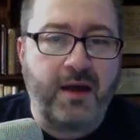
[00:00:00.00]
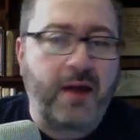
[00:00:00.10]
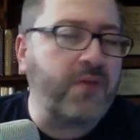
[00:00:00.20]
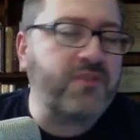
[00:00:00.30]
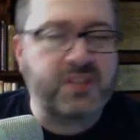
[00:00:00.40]

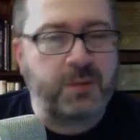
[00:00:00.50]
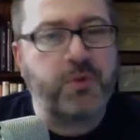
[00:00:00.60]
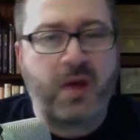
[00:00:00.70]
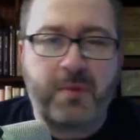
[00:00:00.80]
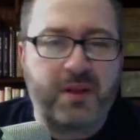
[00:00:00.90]
don't know if he's going to
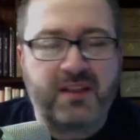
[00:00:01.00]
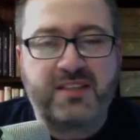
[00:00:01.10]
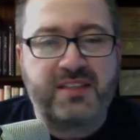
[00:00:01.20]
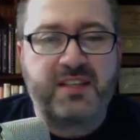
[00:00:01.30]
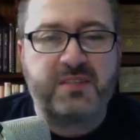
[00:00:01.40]
play, but at
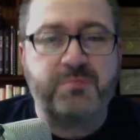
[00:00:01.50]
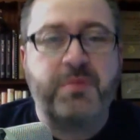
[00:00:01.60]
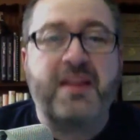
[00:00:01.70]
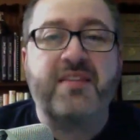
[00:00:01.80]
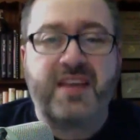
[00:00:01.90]
least he's
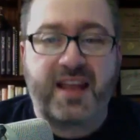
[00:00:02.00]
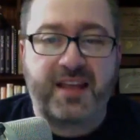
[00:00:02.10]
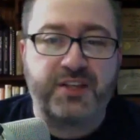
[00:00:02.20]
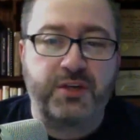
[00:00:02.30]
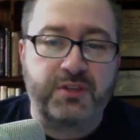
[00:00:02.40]
been in the
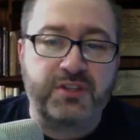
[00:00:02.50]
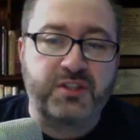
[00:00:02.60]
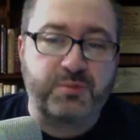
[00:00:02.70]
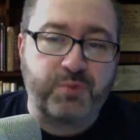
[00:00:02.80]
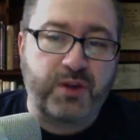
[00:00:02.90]
NHL. At least he's played